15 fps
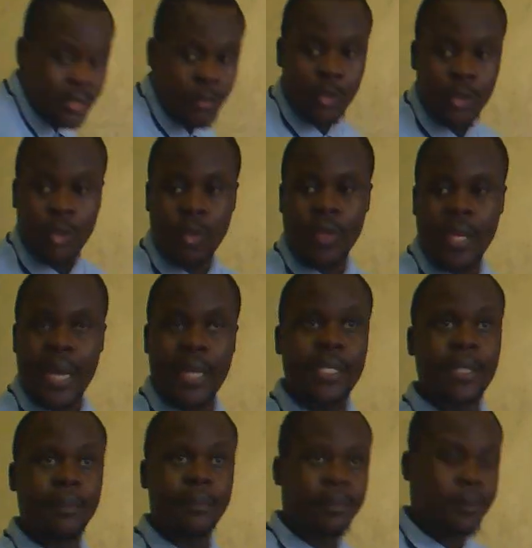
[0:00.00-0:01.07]
we do
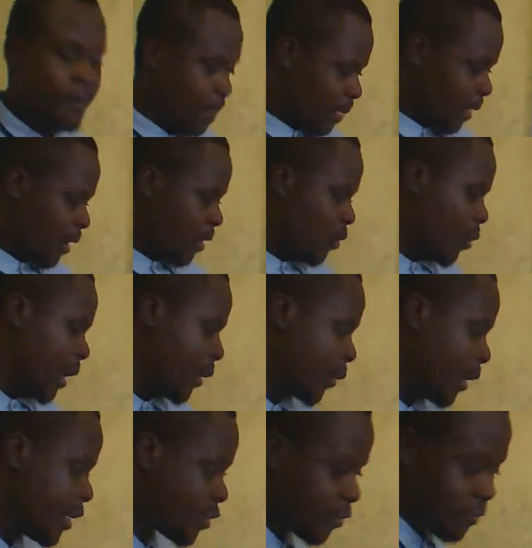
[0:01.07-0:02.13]
that, we are
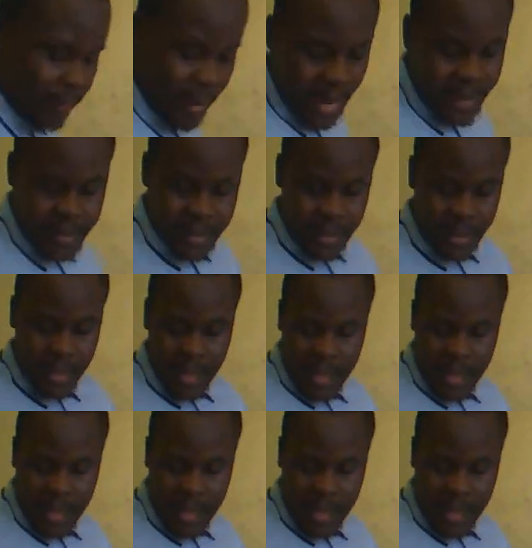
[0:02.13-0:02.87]
going to find